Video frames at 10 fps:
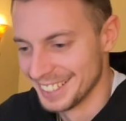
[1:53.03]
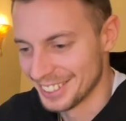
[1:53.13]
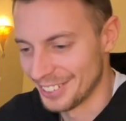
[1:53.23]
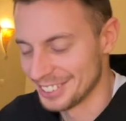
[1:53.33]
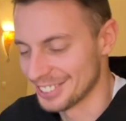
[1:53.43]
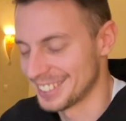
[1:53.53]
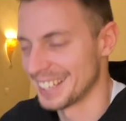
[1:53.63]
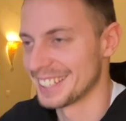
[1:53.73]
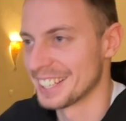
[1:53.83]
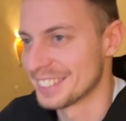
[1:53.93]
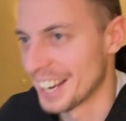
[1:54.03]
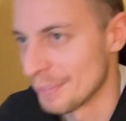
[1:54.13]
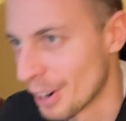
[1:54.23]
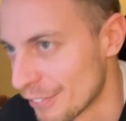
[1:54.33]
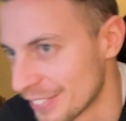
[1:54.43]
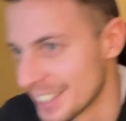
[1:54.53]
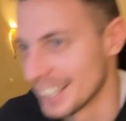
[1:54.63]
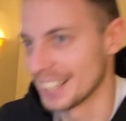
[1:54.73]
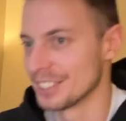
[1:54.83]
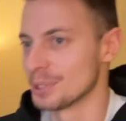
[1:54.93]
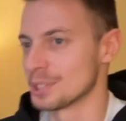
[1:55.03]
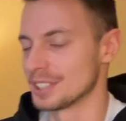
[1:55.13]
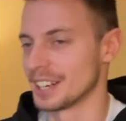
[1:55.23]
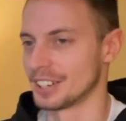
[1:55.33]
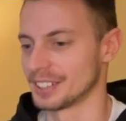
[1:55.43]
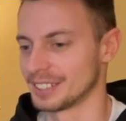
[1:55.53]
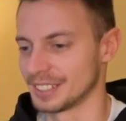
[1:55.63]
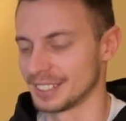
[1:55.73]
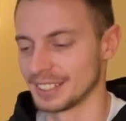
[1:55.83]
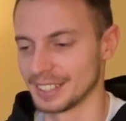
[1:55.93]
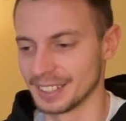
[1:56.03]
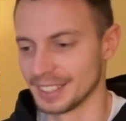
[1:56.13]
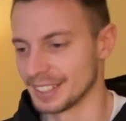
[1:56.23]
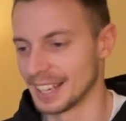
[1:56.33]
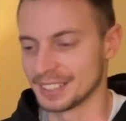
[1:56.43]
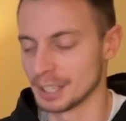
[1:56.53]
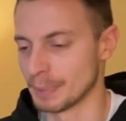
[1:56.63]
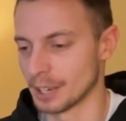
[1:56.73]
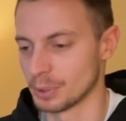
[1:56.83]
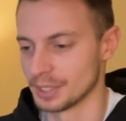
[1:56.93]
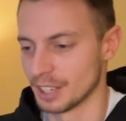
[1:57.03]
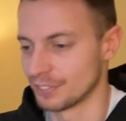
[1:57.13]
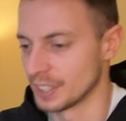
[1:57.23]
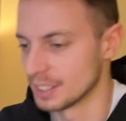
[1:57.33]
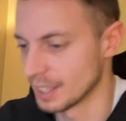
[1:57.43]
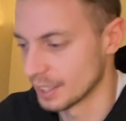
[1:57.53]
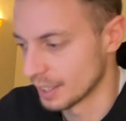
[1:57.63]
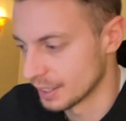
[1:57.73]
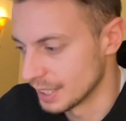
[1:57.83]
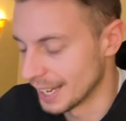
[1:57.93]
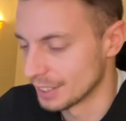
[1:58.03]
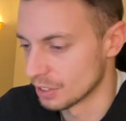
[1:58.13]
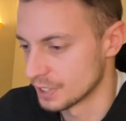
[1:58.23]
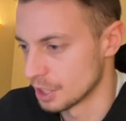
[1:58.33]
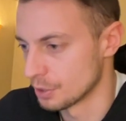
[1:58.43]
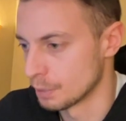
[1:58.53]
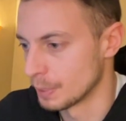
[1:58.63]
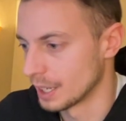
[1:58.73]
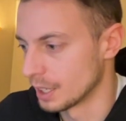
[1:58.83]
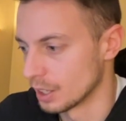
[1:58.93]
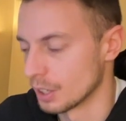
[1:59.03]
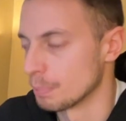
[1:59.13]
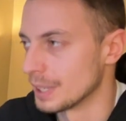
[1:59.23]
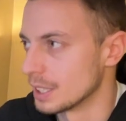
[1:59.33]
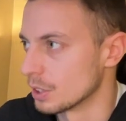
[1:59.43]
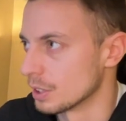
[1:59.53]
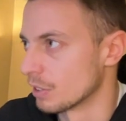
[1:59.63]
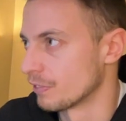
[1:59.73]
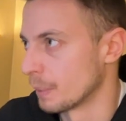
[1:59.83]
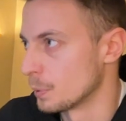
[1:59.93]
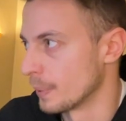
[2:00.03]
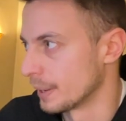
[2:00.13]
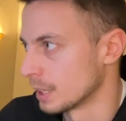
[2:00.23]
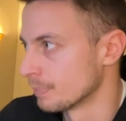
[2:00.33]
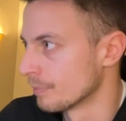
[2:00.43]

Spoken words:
going to take their time off, and usually they are getting back on their feet at the end of January, middle of February.